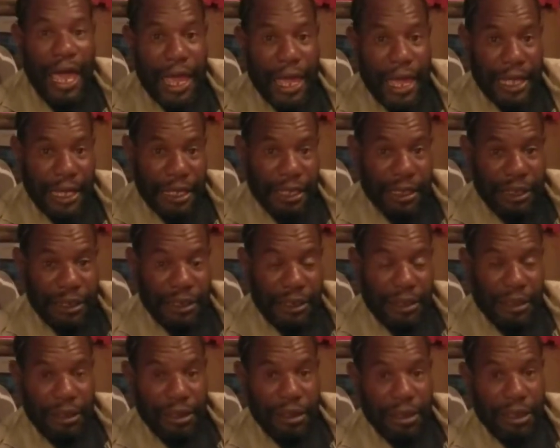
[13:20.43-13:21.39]
When it's changing the
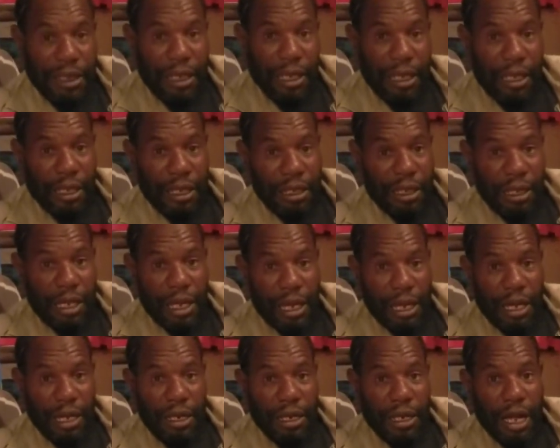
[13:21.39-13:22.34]
gear and it's slow down
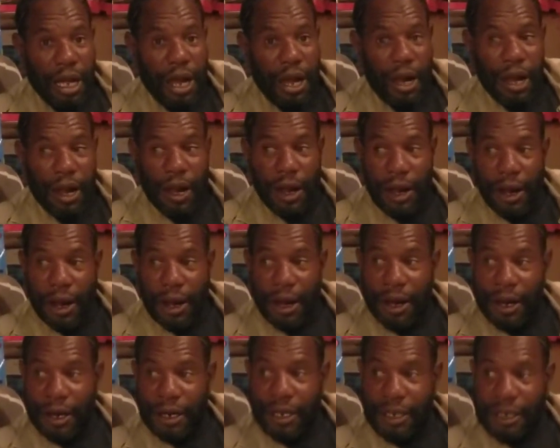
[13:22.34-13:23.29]
after clutch, you
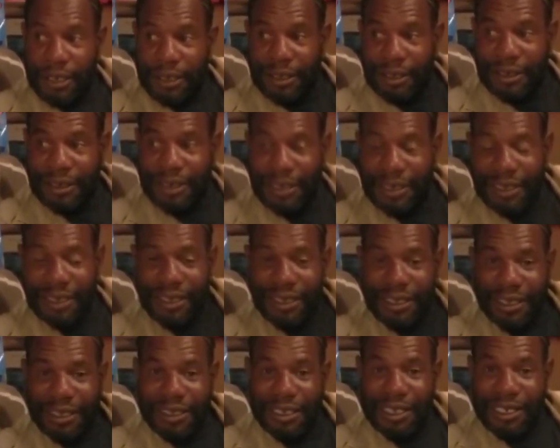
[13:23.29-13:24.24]
jump and run
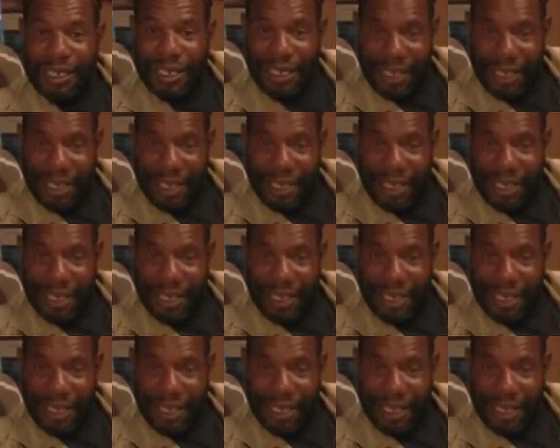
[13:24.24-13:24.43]
behind it.